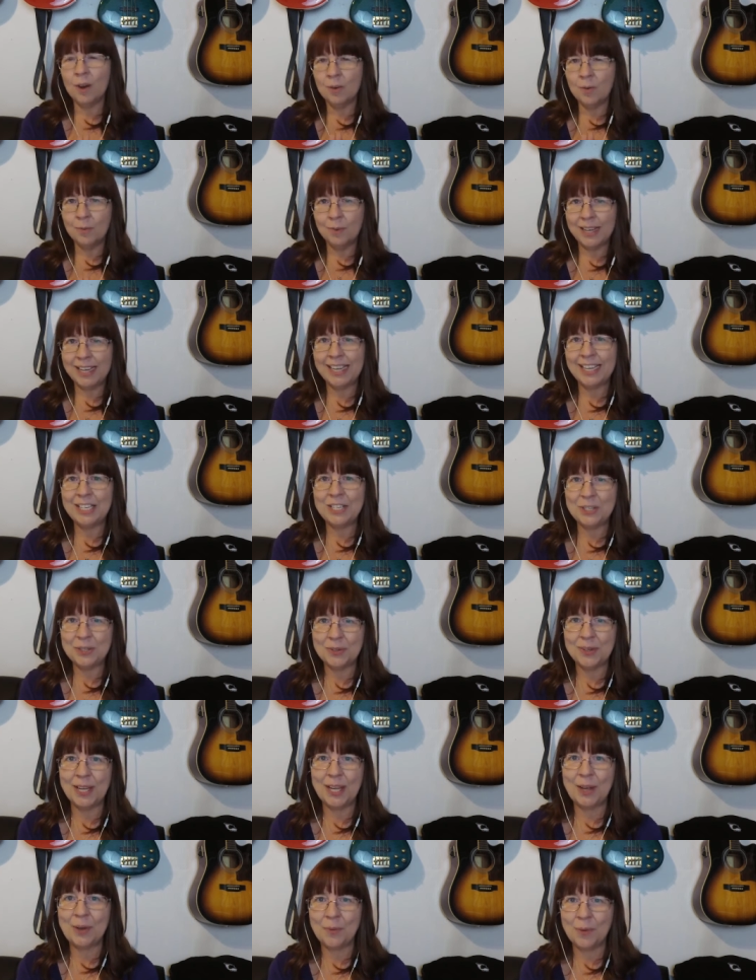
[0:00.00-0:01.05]
are we
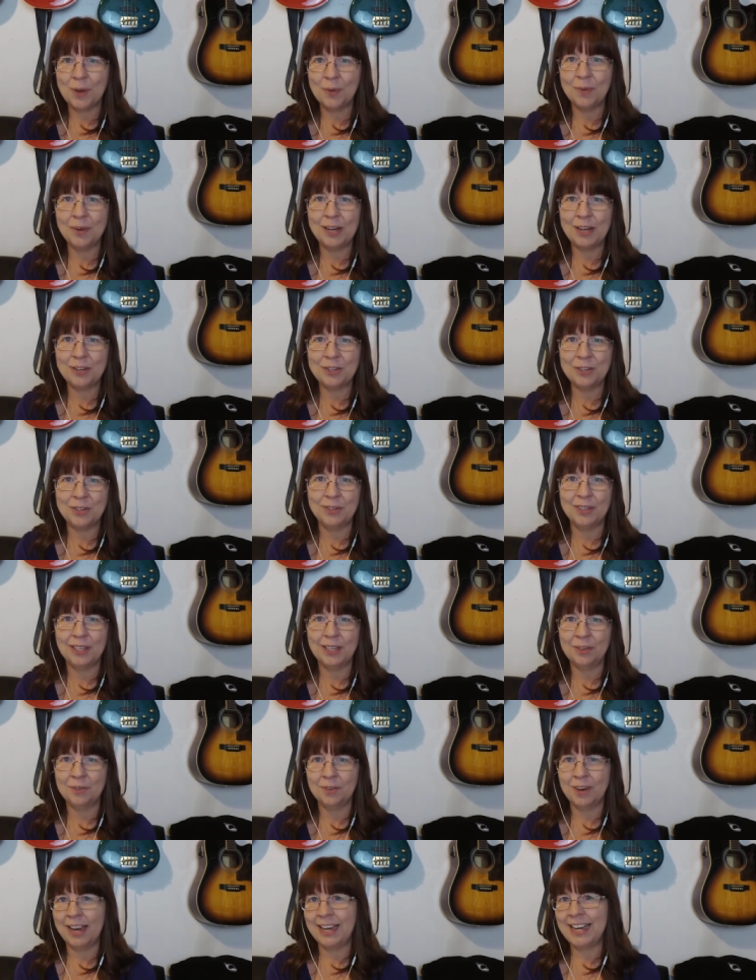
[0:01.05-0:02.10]
doing what we are
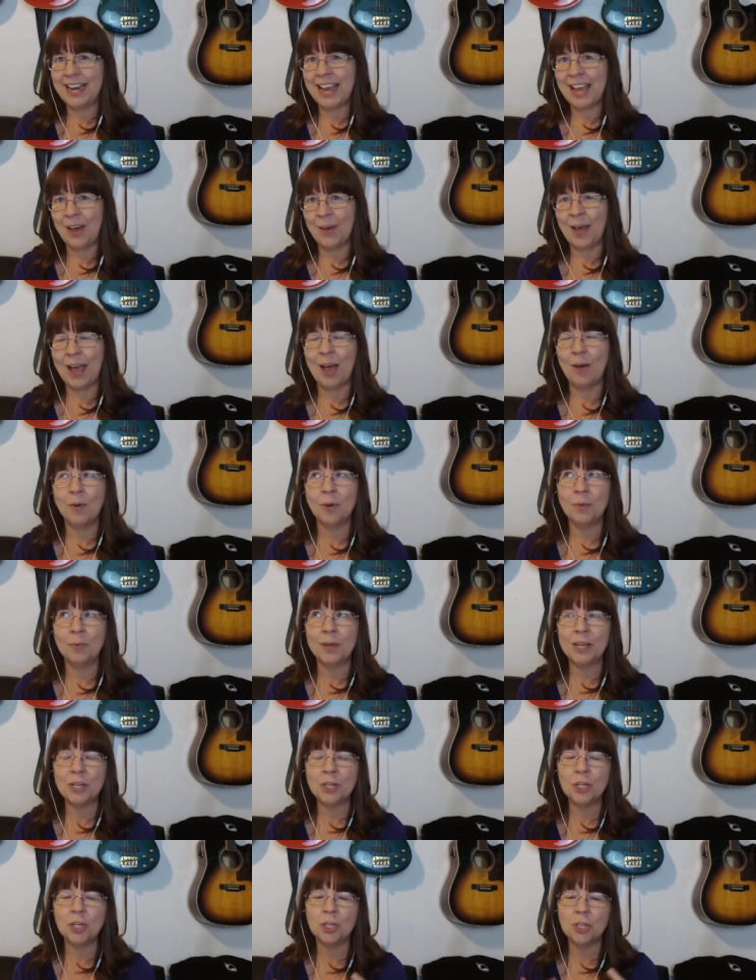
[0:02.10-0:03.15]
doing right now? How are
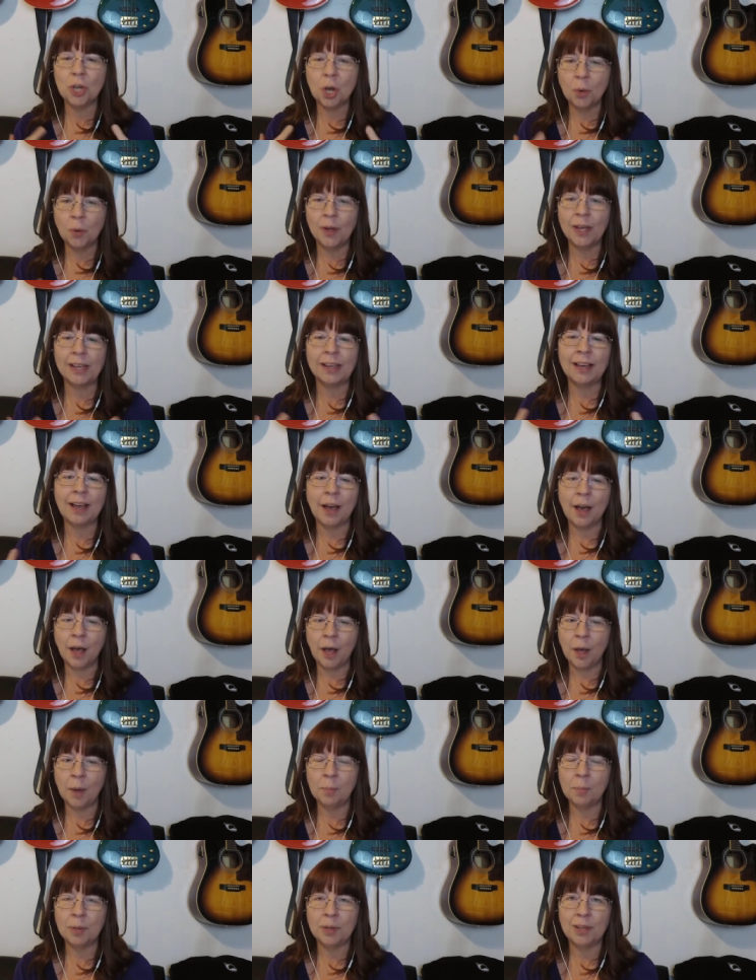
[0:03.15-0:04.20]
we showing
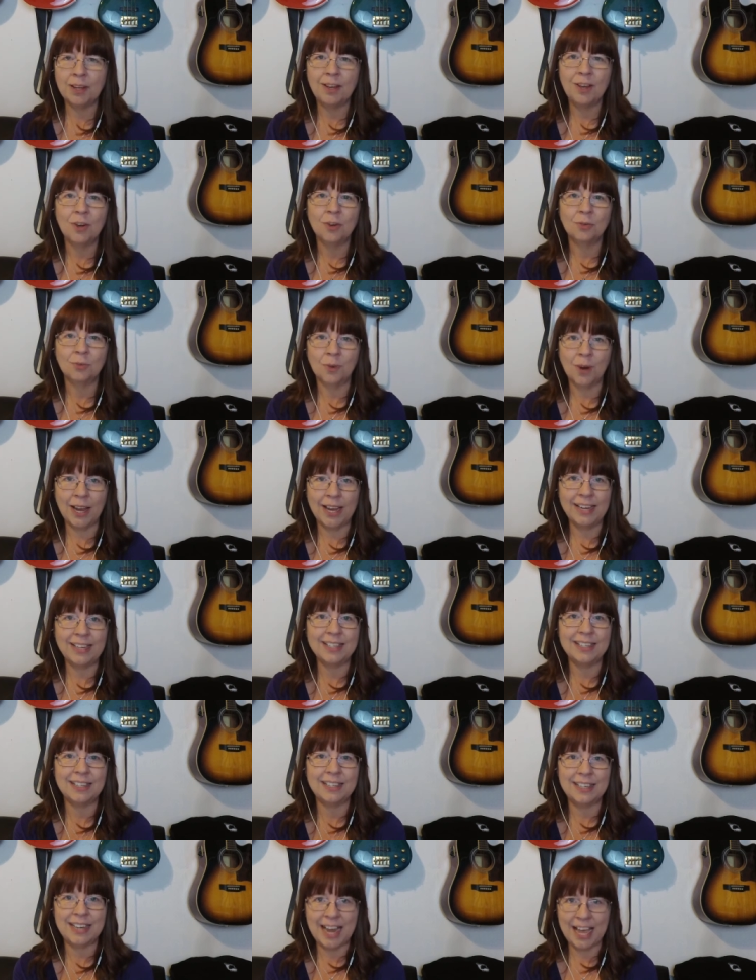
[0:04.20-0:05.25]
up
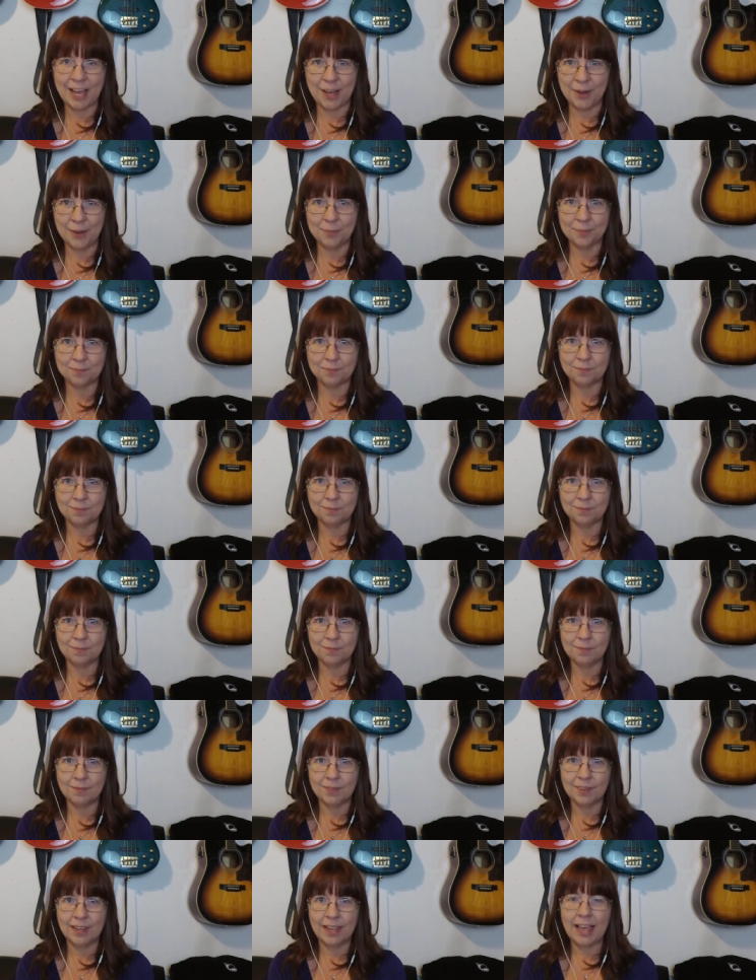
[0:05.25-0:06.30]
right now?
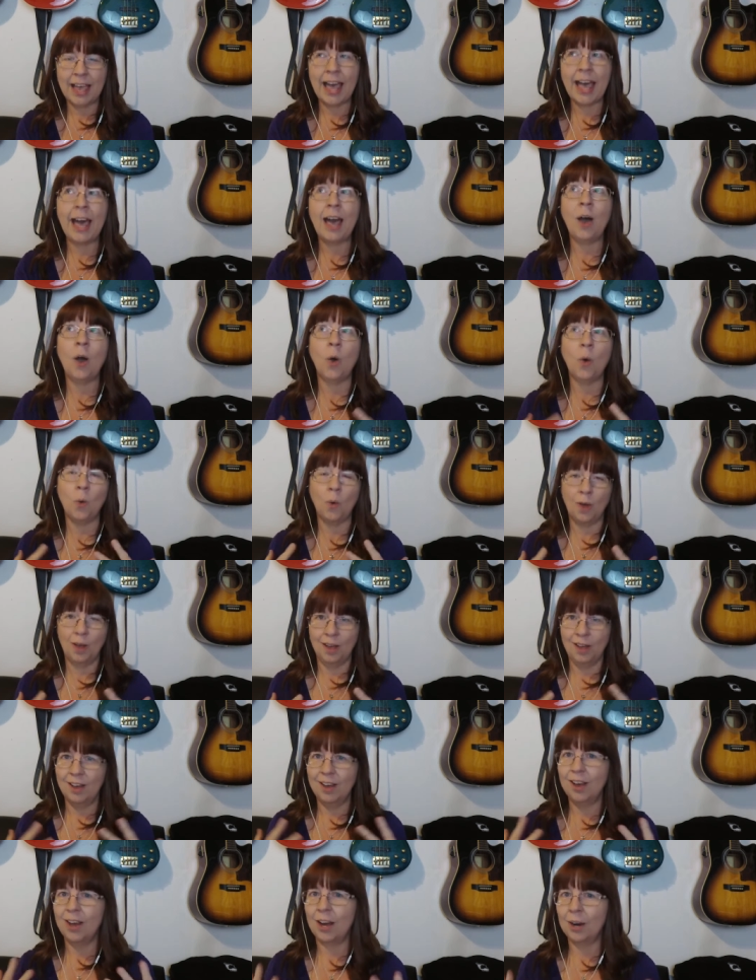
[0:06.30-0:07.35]
How
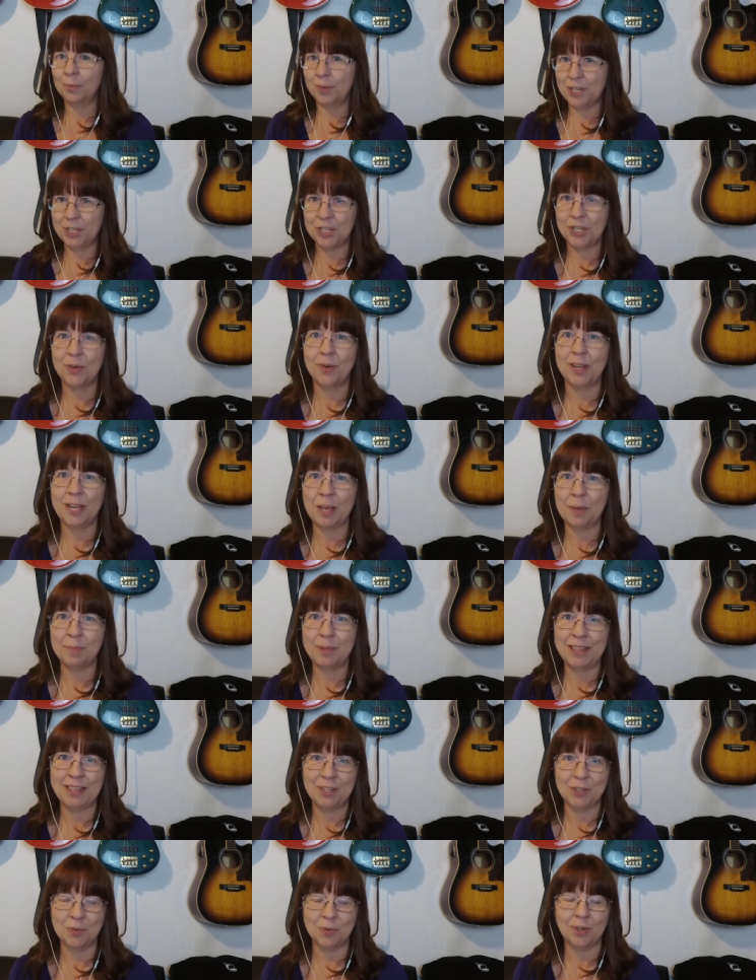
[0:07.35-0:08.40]
are we showing up
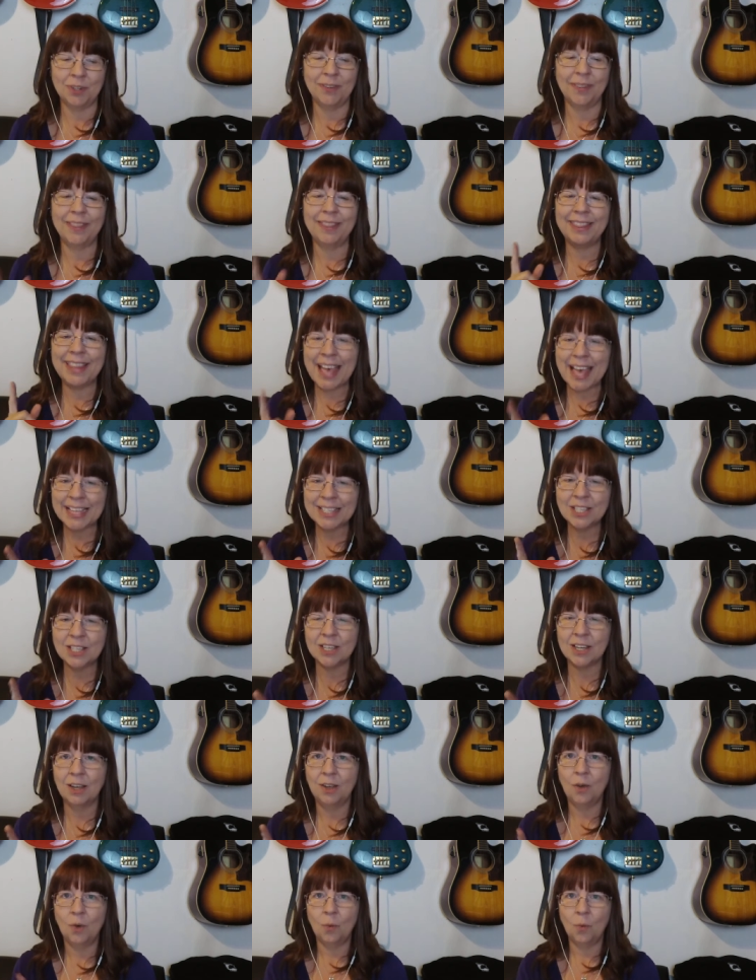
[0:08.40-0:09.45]
in this world? That's
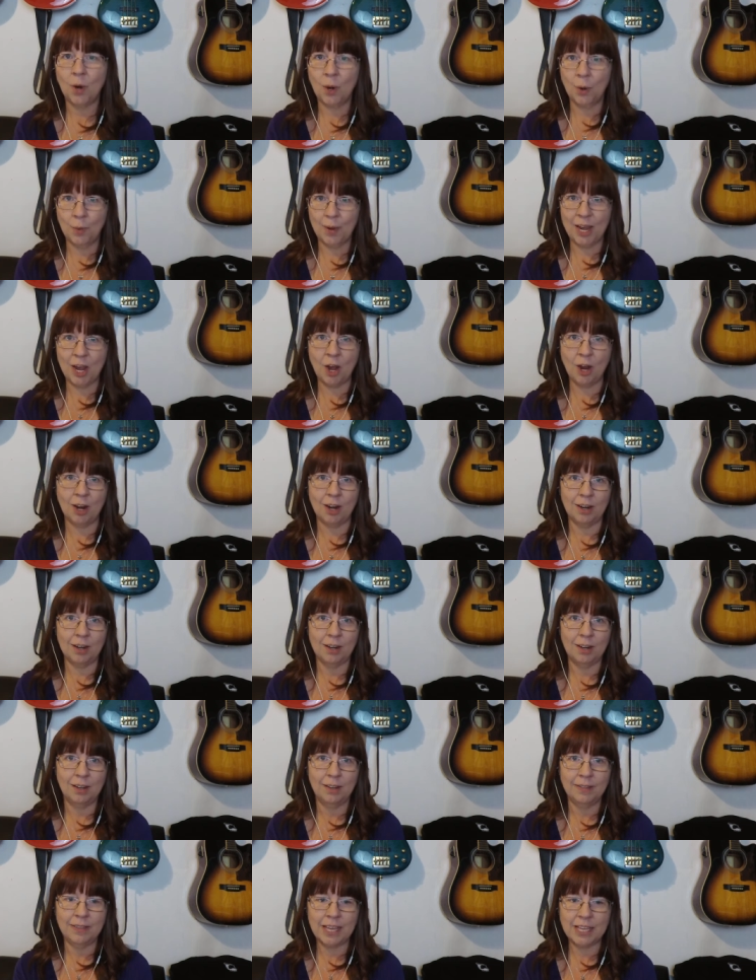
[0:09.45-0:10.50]
where we are.
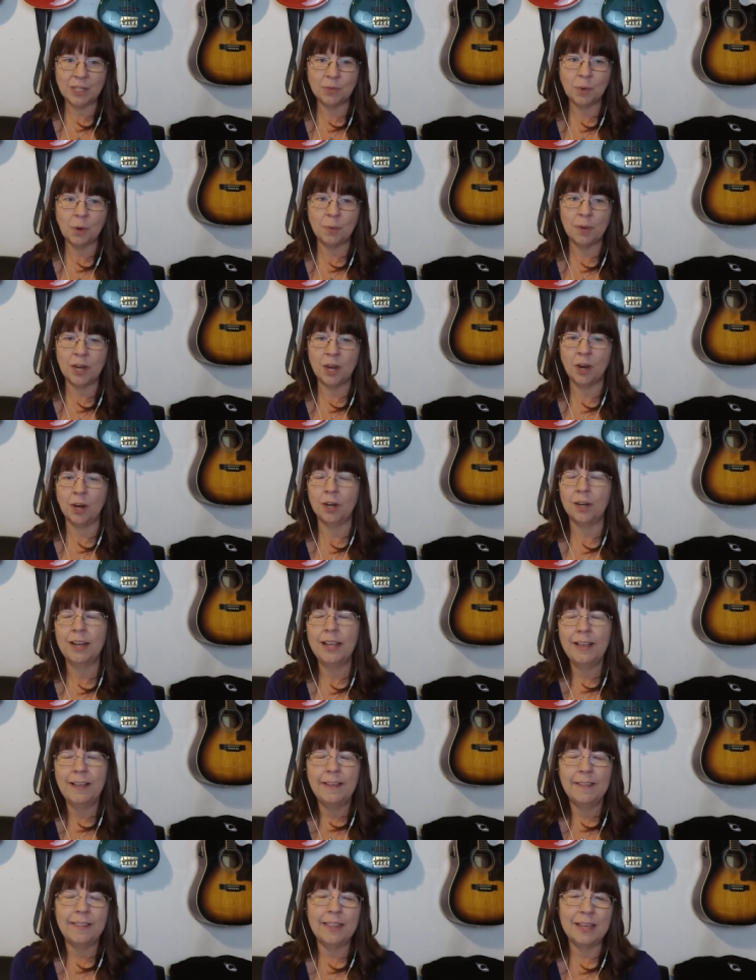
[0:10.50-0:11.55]
That's where we are.
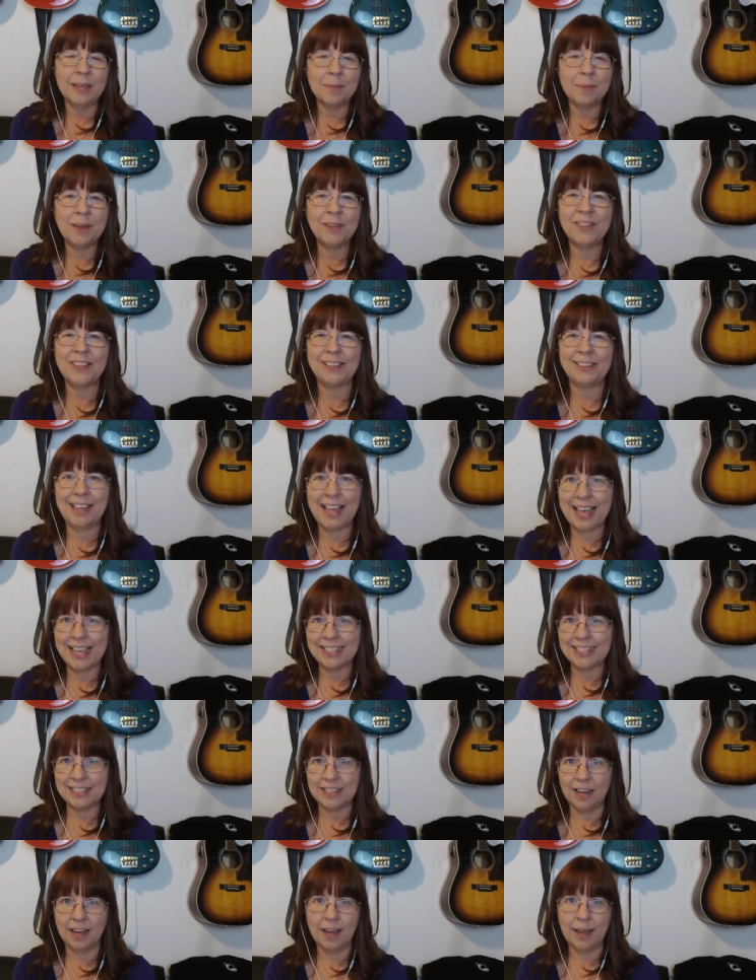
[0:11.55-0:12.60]
Think about the
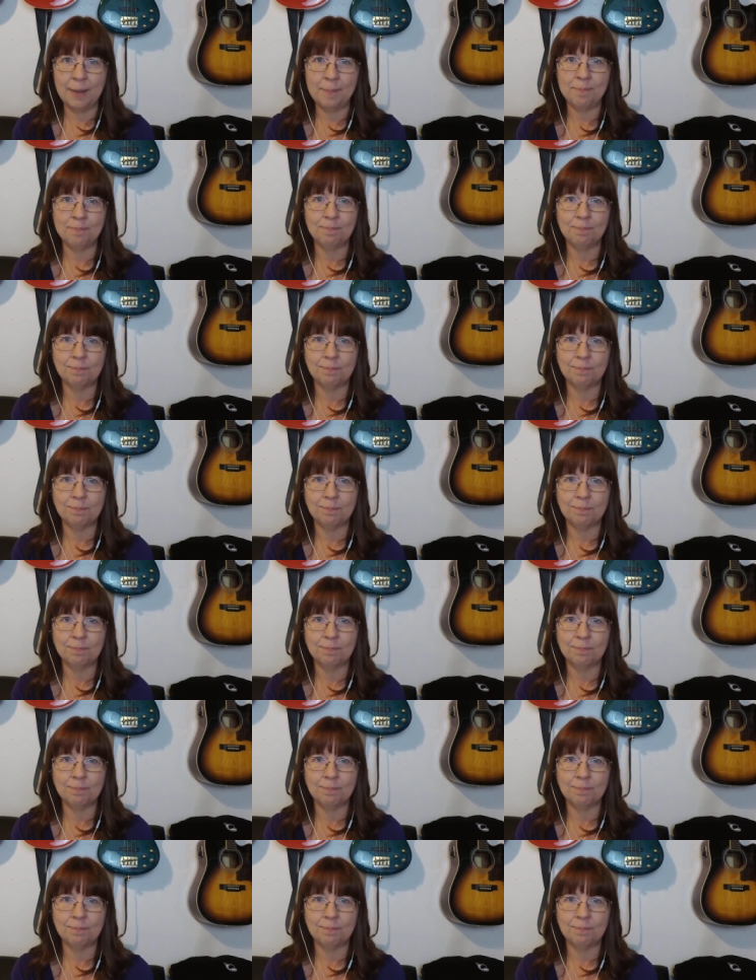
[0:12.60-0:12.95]
last time